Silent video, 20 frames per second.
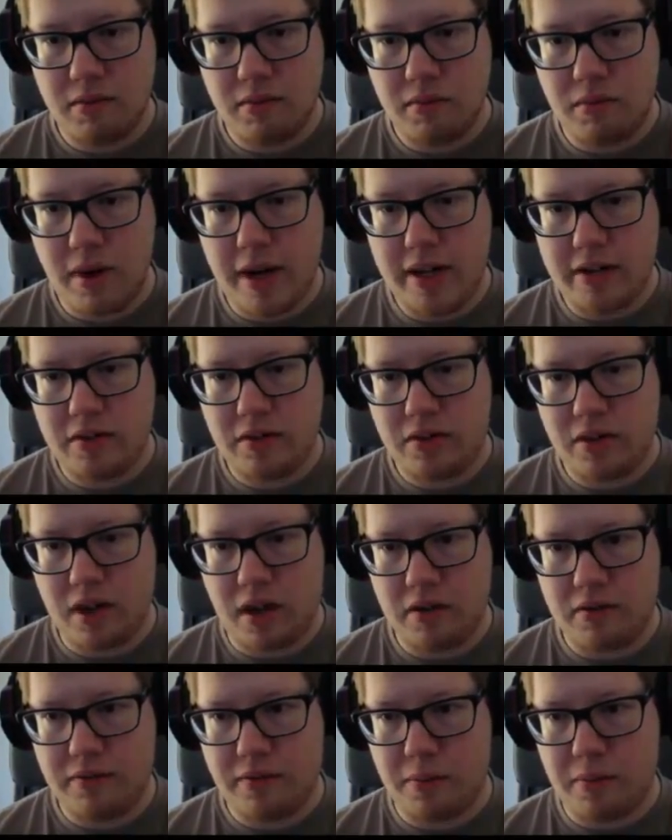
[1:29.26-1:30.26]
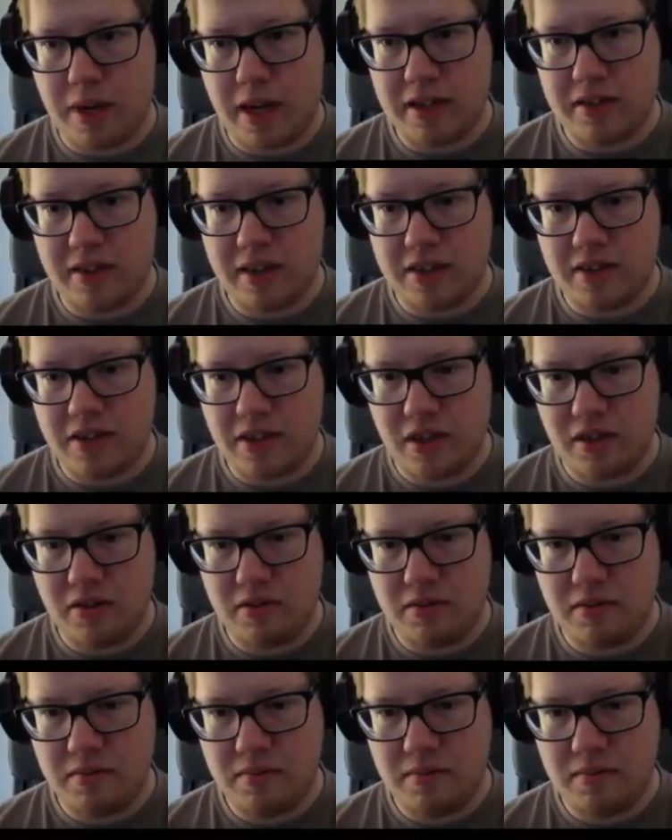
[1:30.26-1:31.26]
Way too dark for my taste,
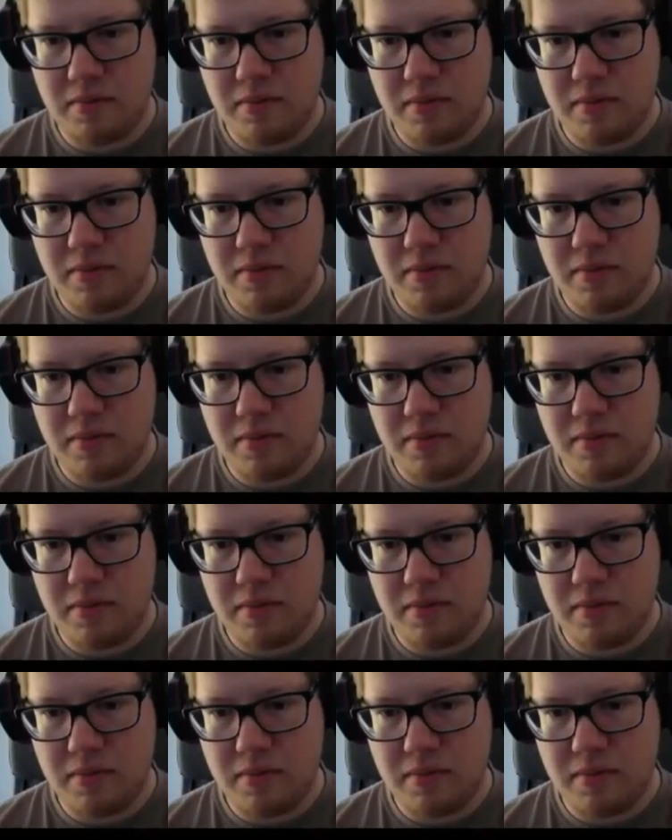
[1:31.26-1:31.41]
though.